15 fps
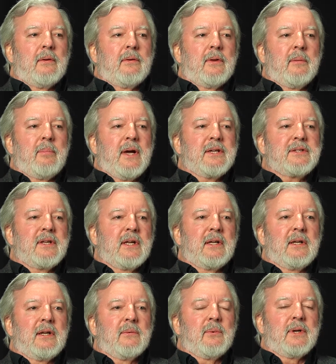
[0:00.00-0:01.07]
The best thing
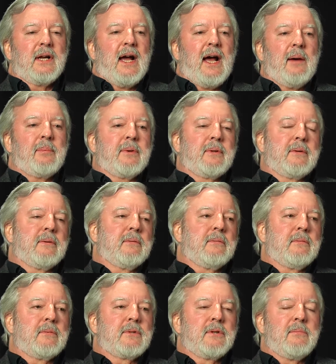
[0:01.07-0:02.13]
that would happen
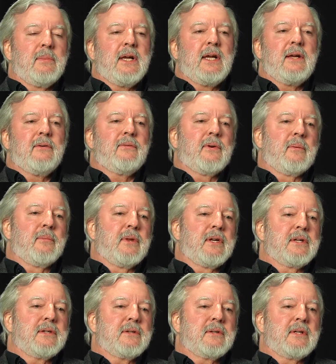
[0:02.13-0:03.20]
to me from
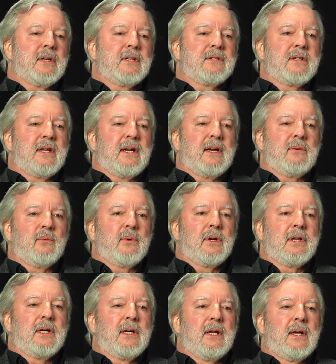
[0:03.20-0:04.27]
this is that it would